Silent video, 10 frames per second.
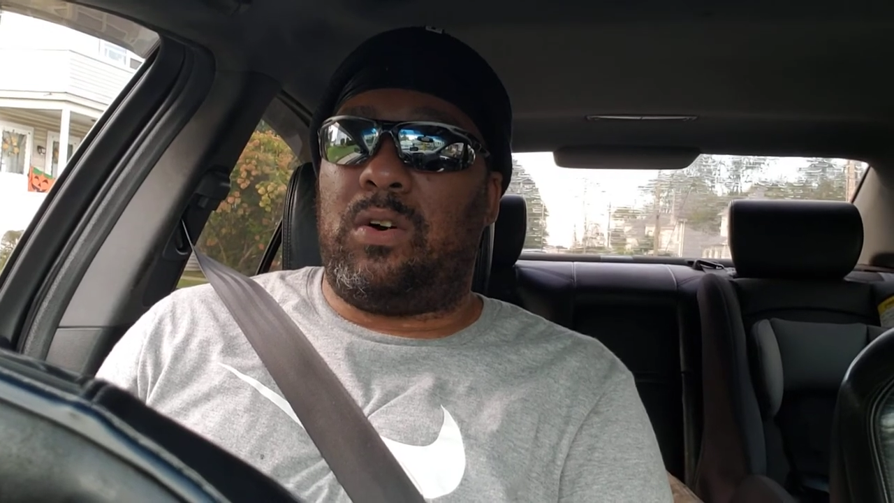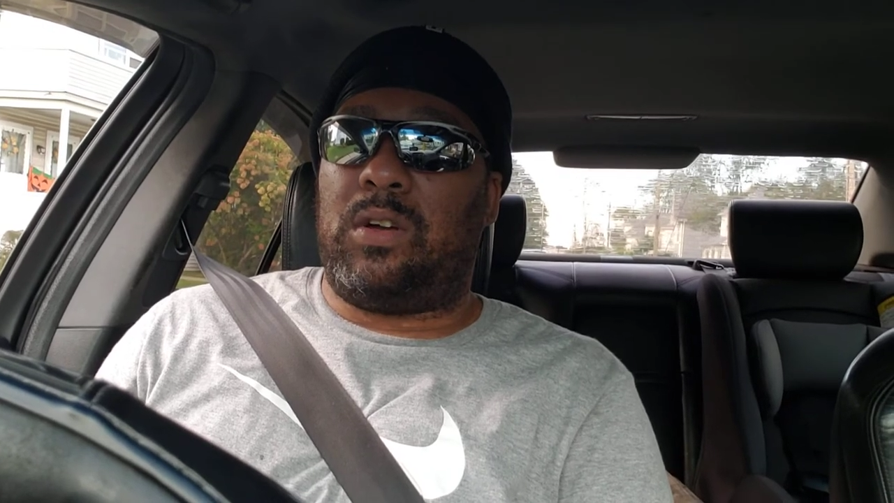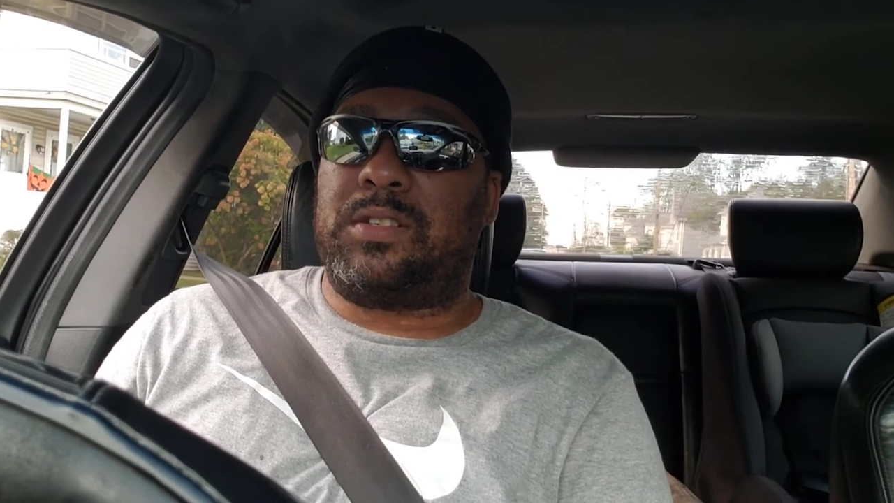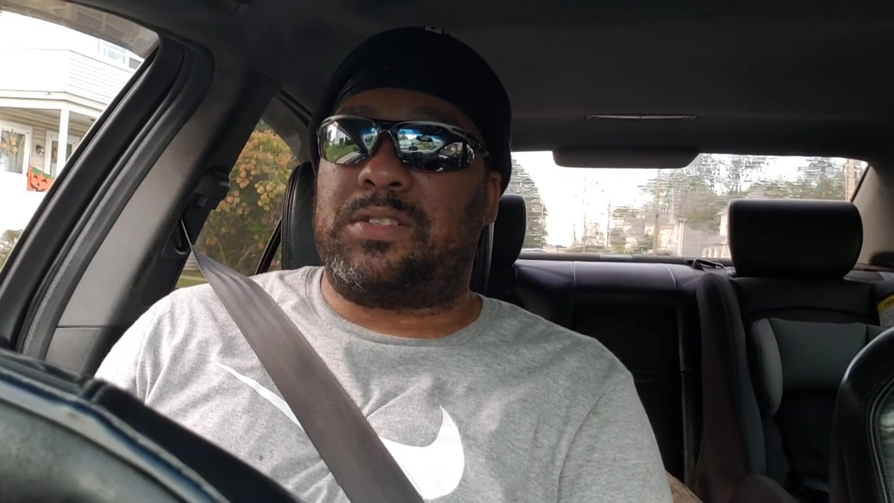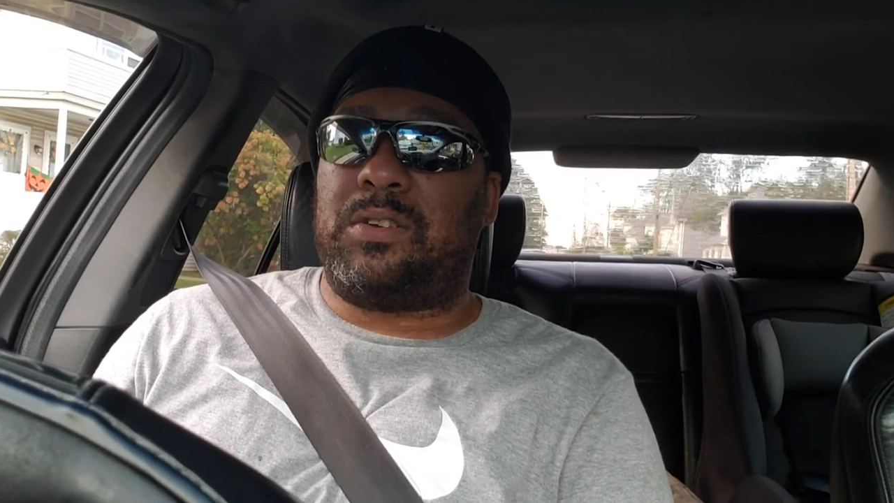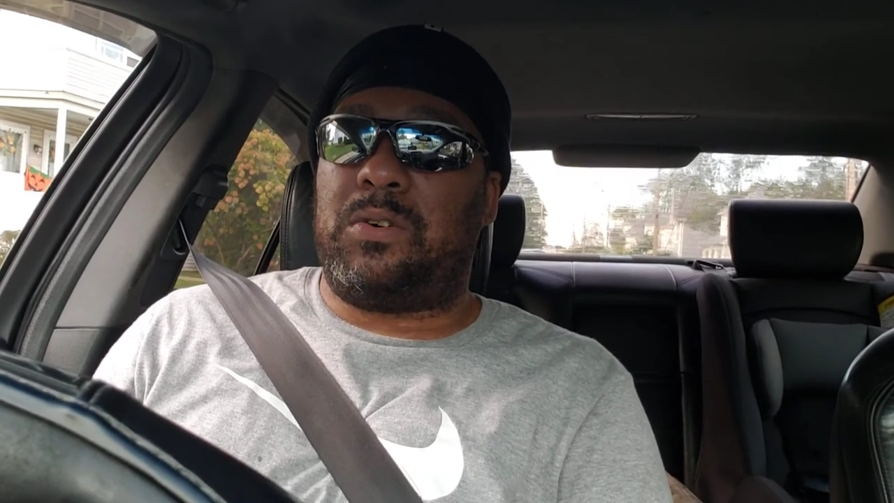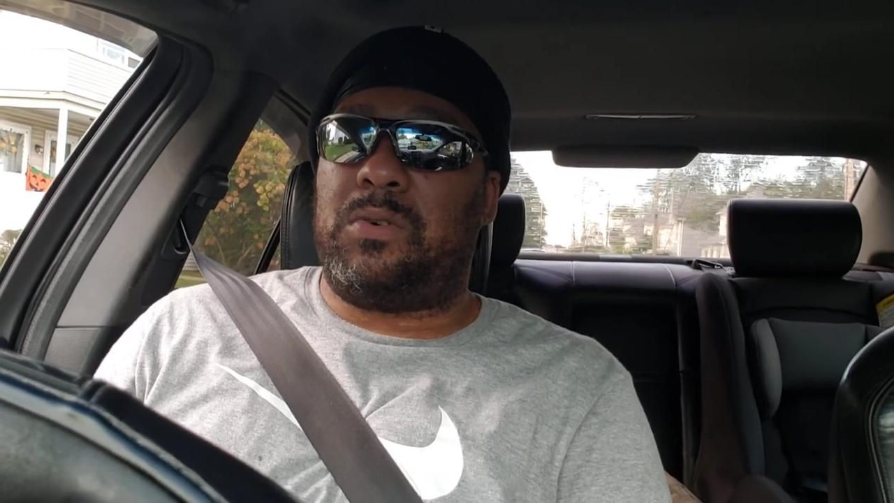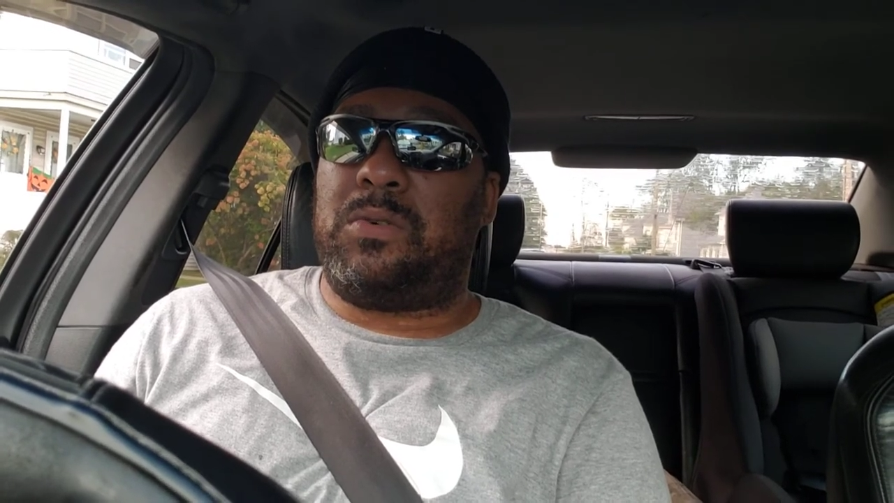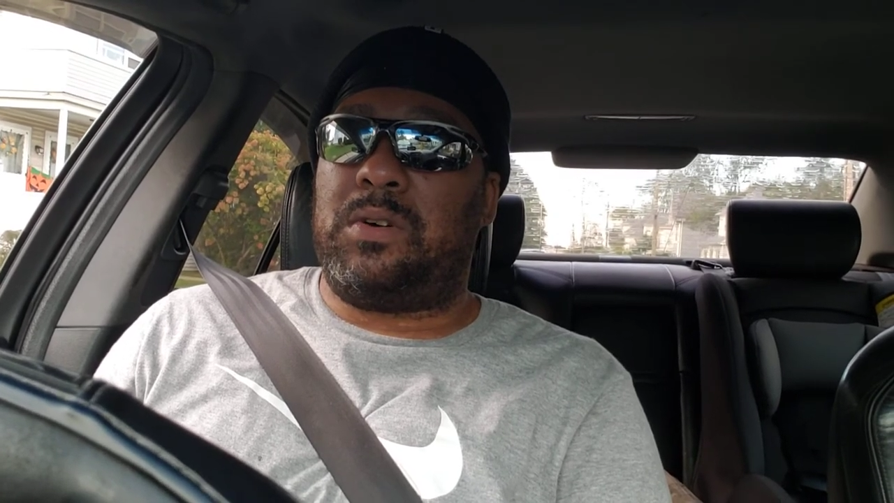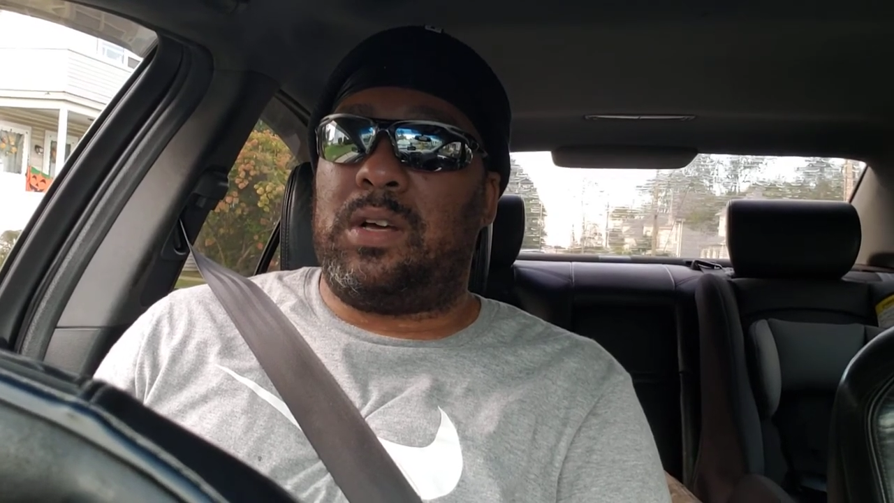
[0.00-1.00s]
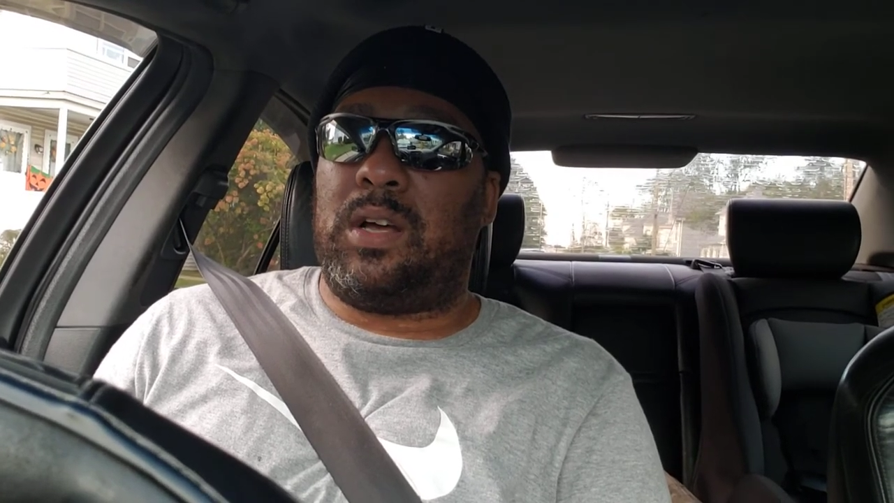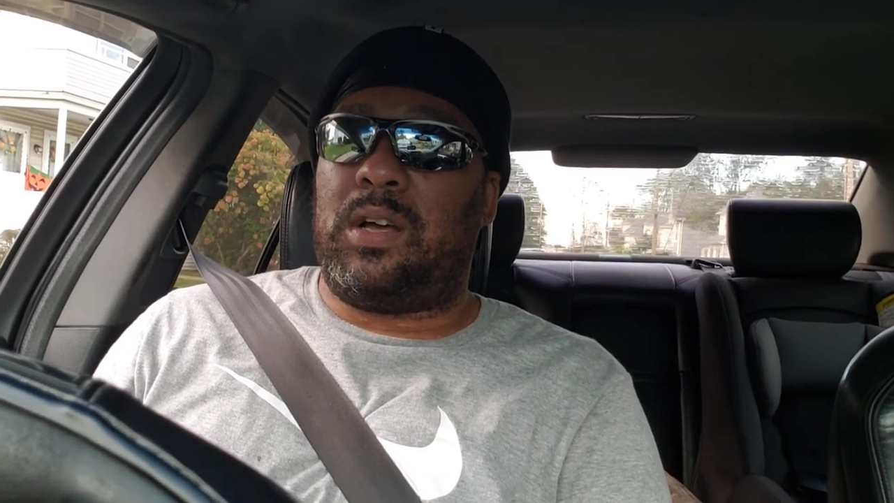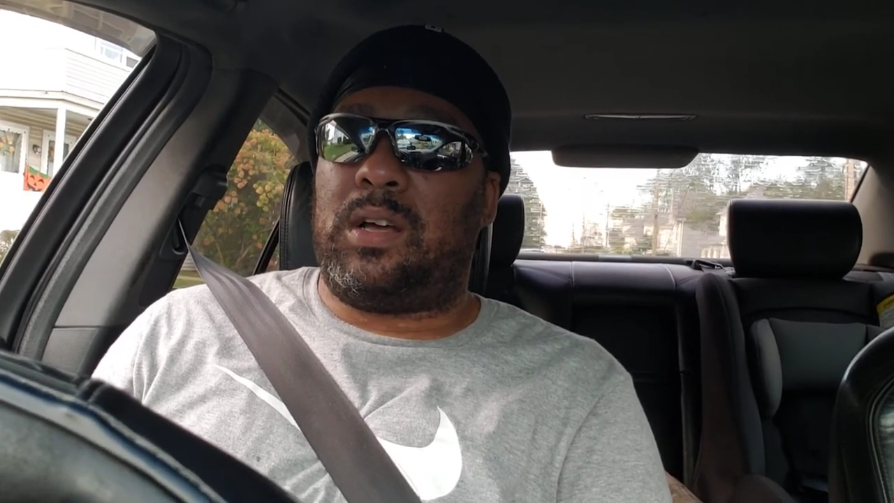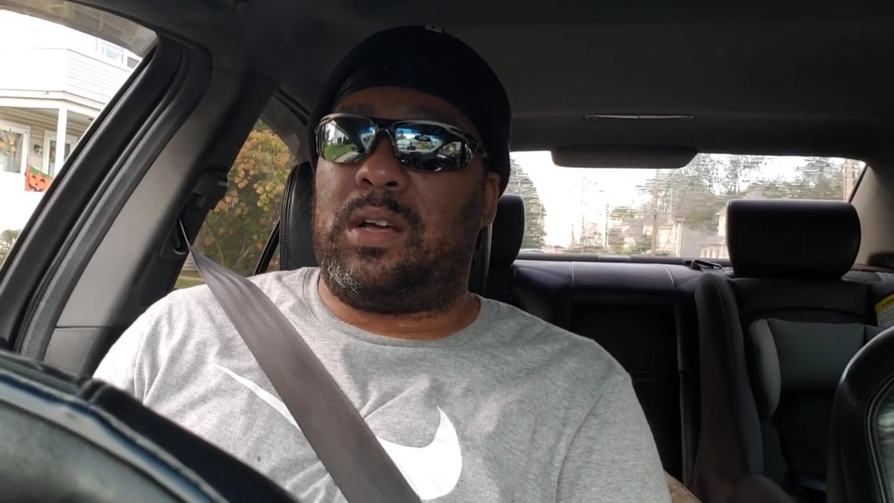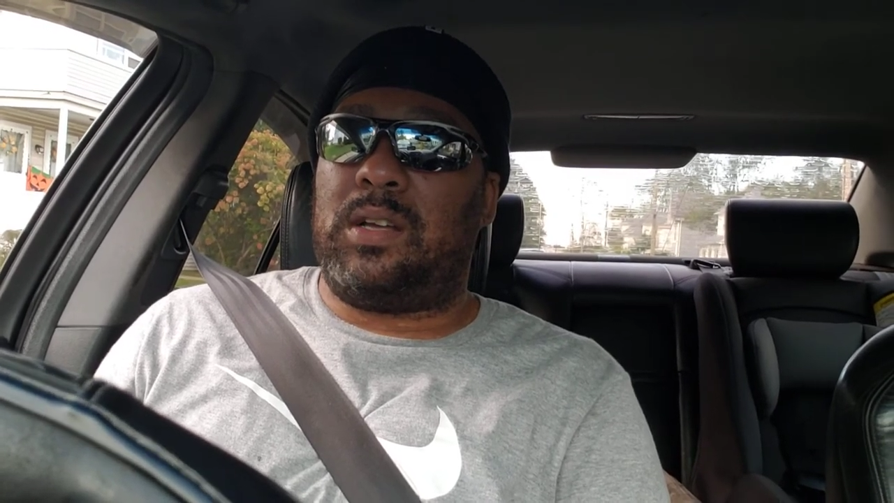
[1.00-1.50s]
also.
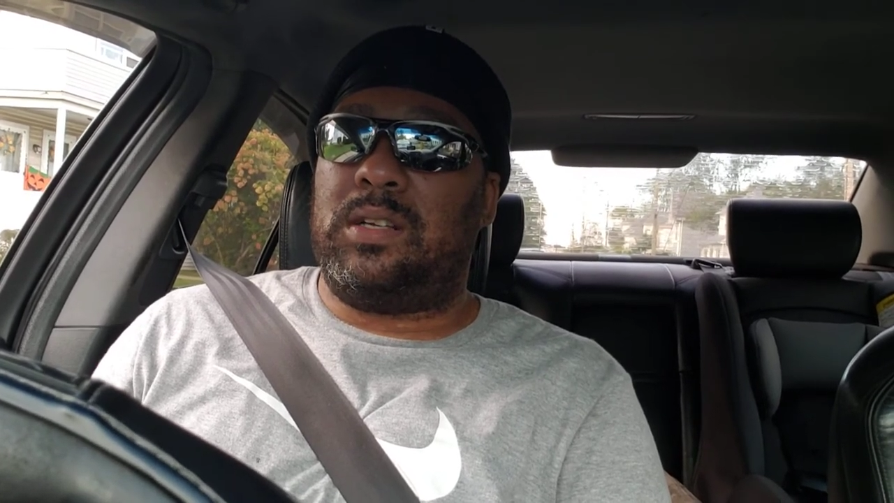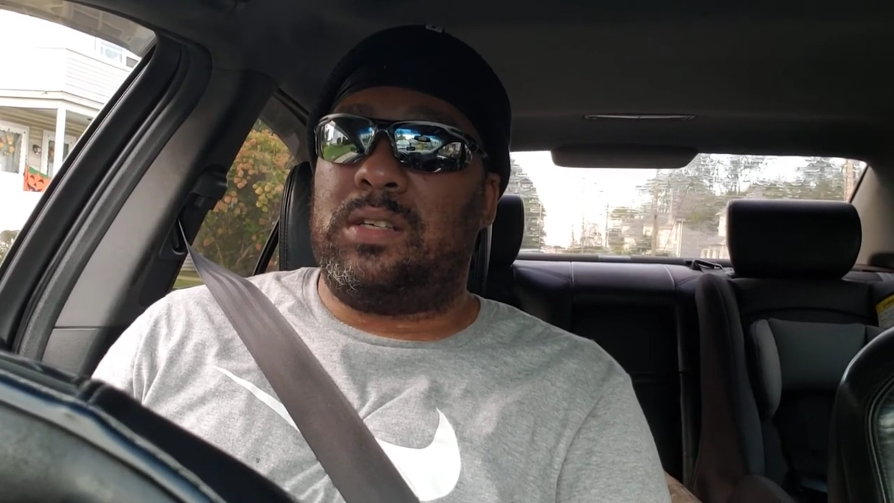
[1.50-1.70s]
Uh,